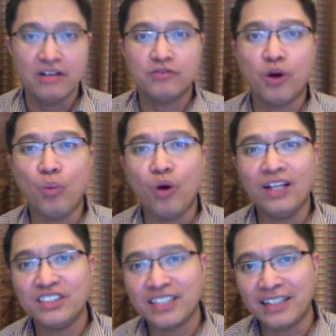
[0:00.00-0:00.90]
From
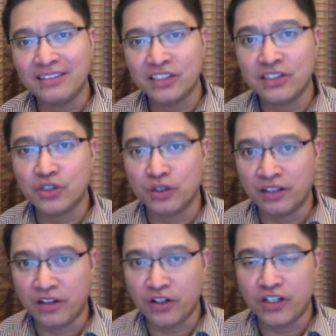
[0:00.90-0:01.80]
one gender to
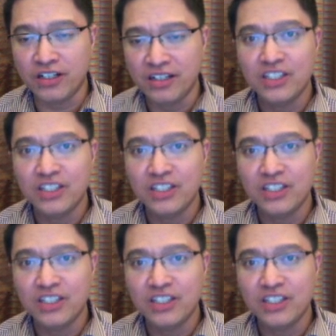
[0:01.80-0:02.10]
another,